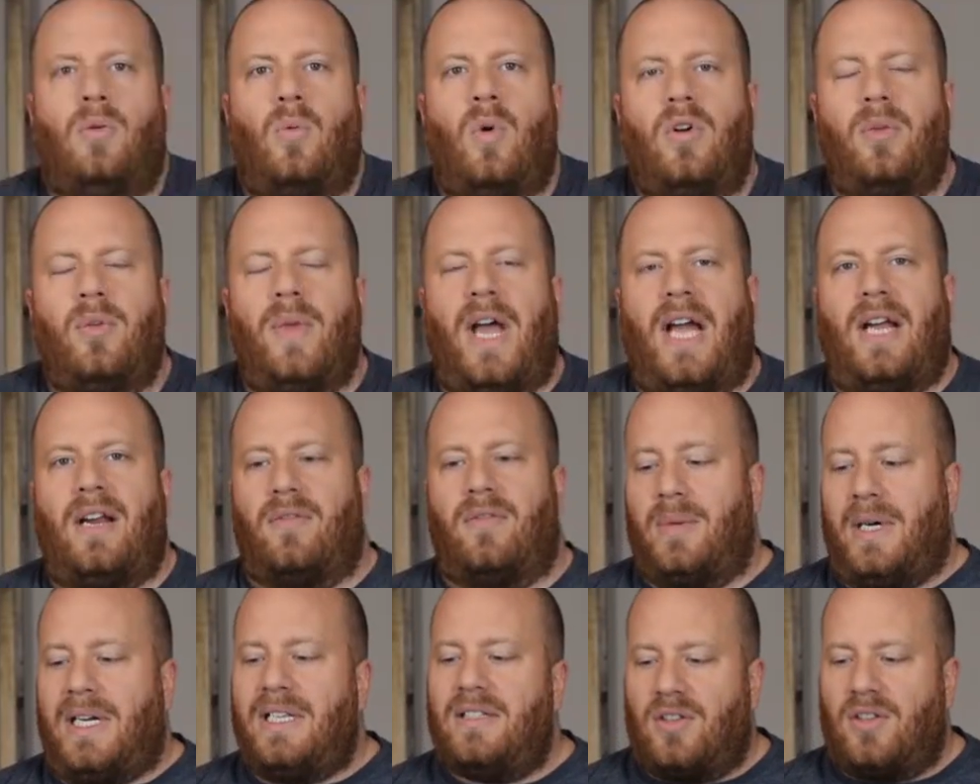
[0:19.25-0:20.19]
Welcome back
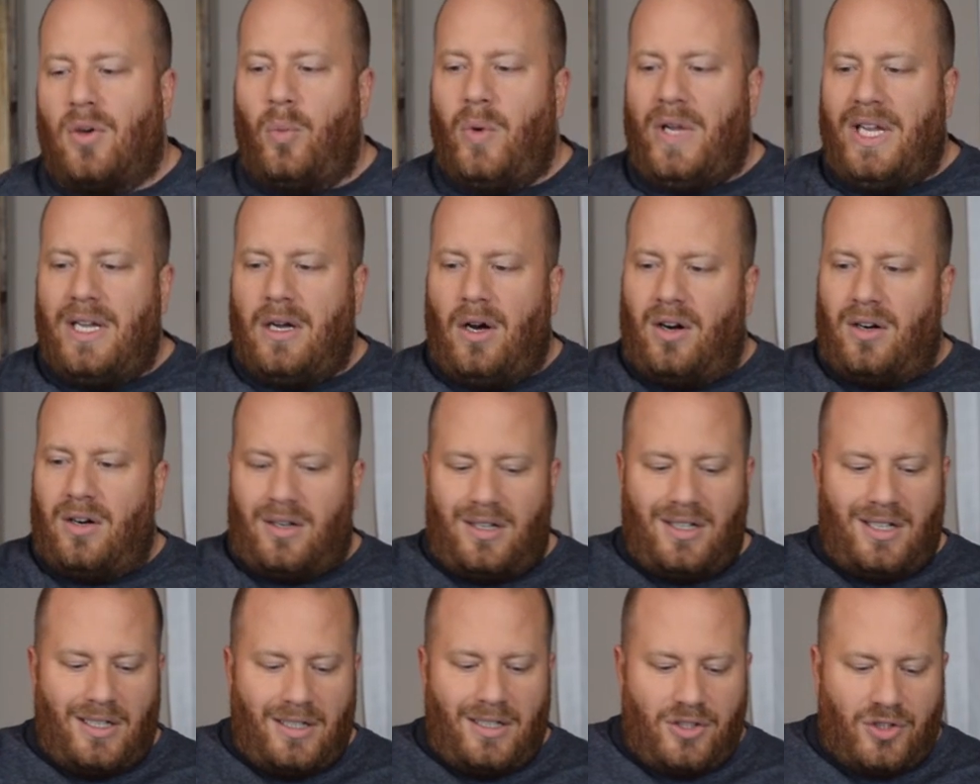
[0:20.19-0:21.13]
everybody. So we are
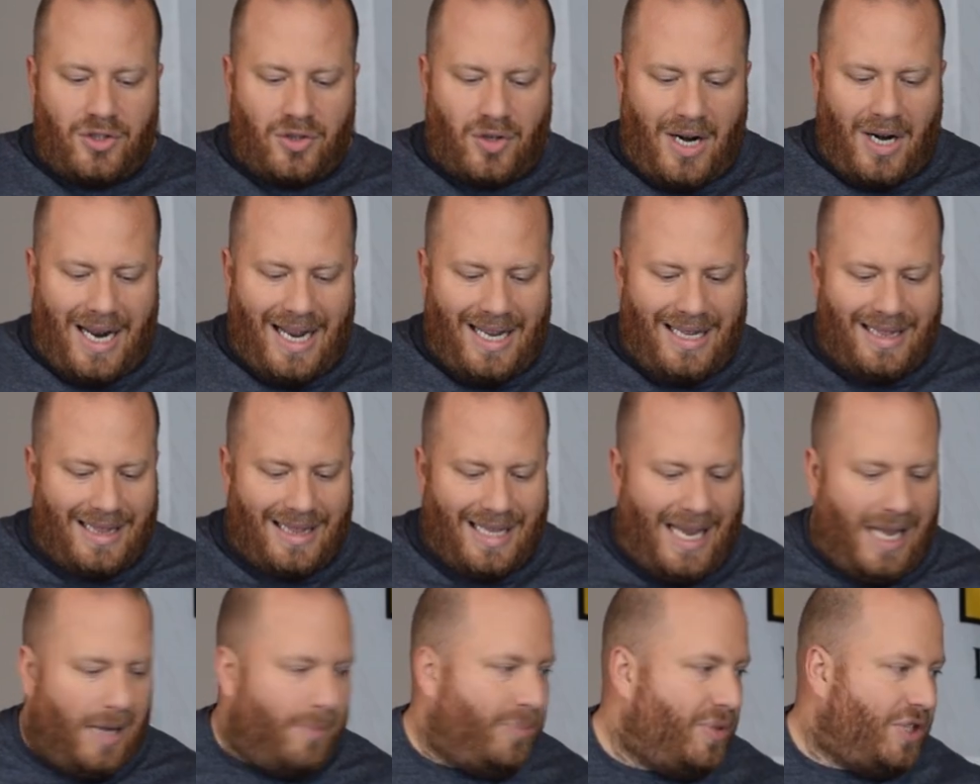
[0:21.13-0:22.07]
going to try
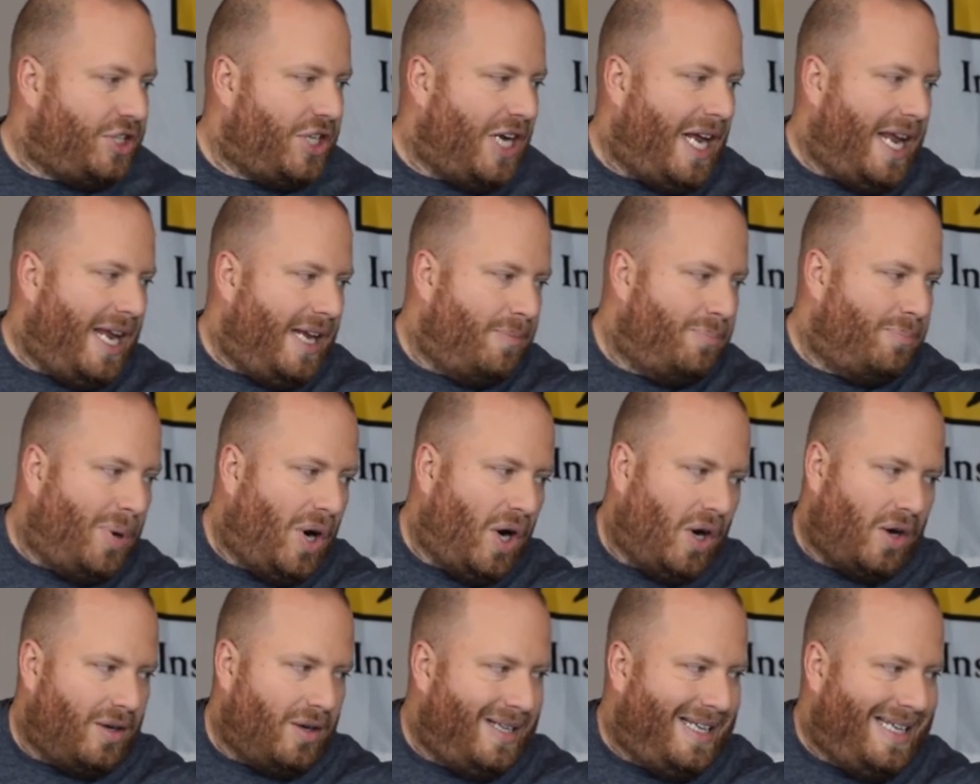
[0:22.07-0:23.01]
Lampshade
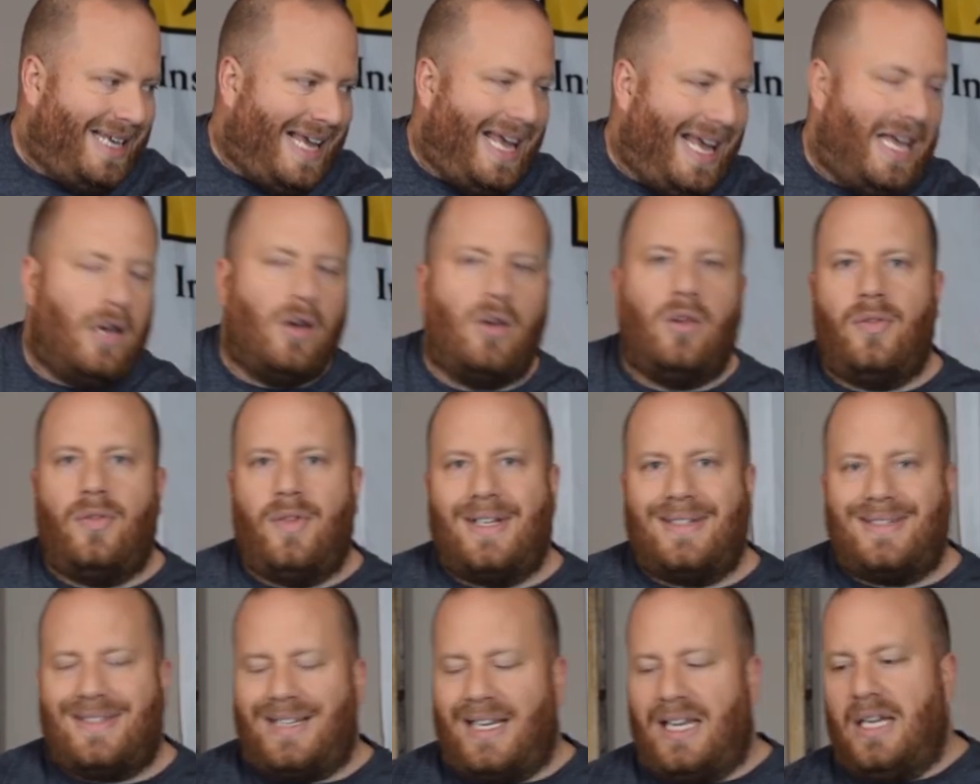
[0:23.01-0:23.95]
Party Ale.
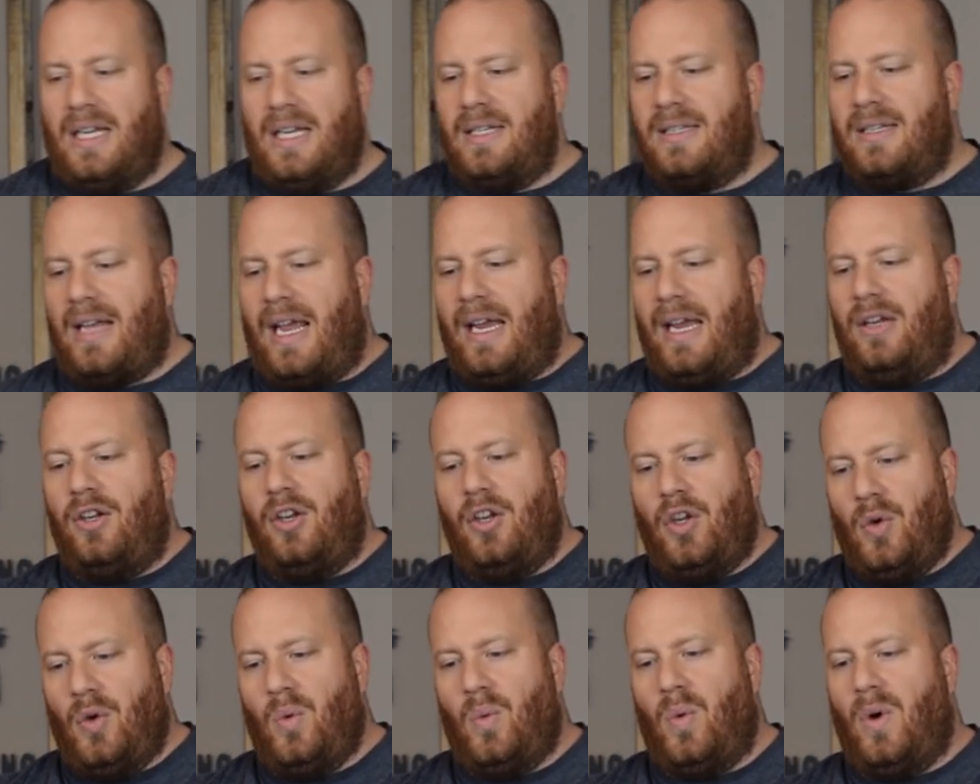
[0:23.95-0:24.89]
This is a
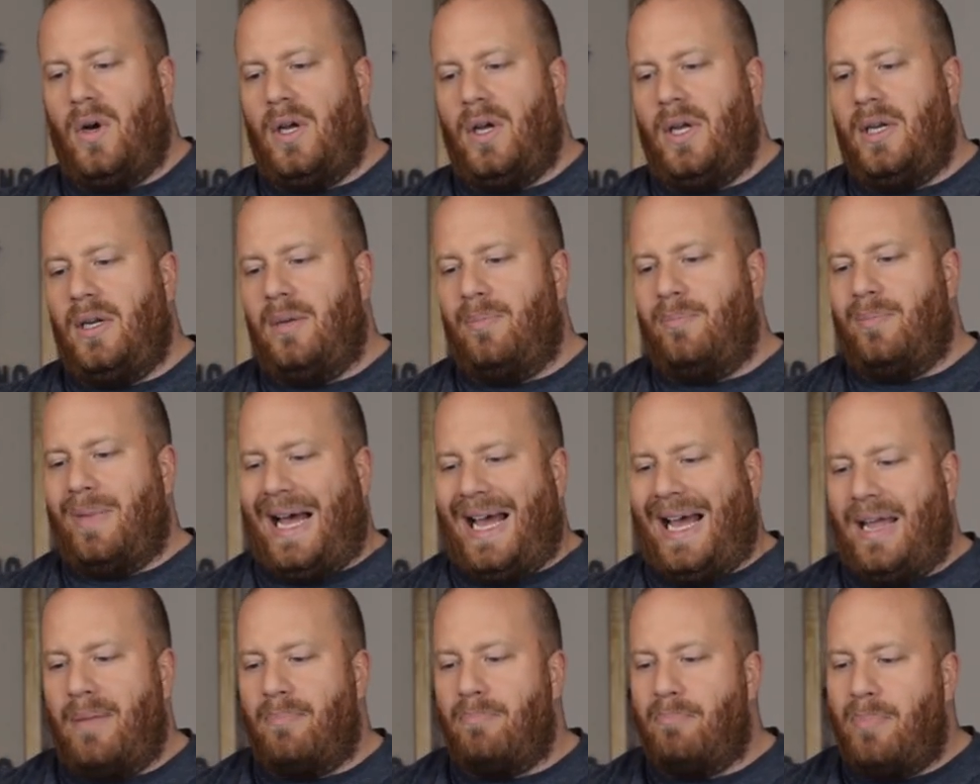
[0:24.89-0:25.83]
new one
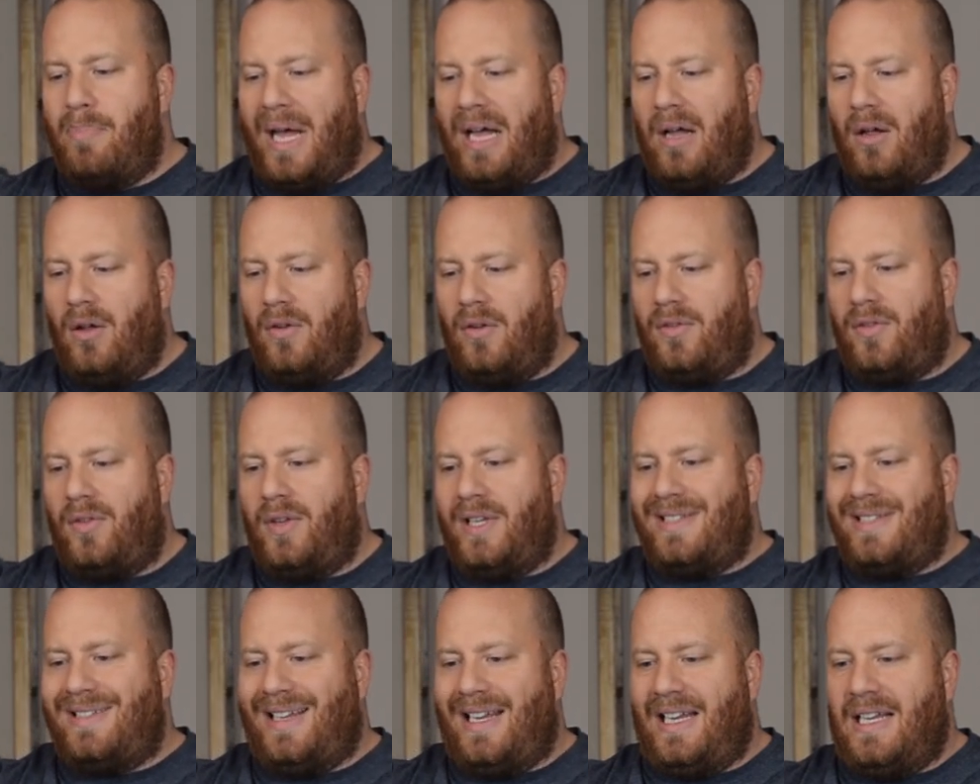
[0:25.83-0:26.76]
by Bell's.
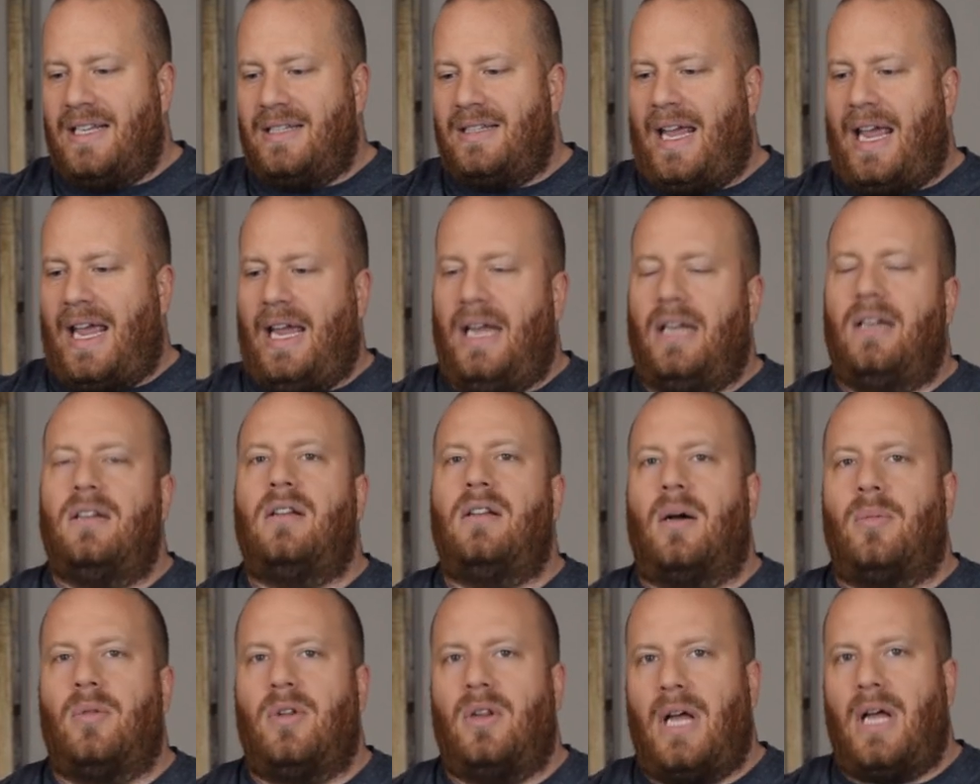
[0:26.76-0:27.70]
This is a
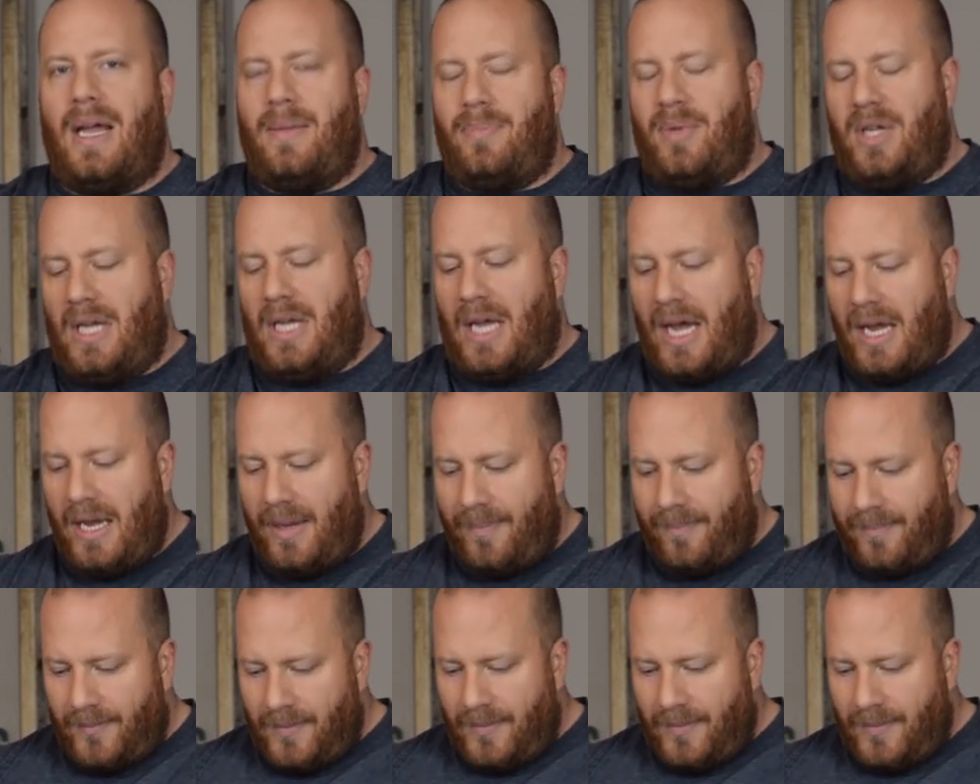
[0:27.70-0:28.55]
double IPA.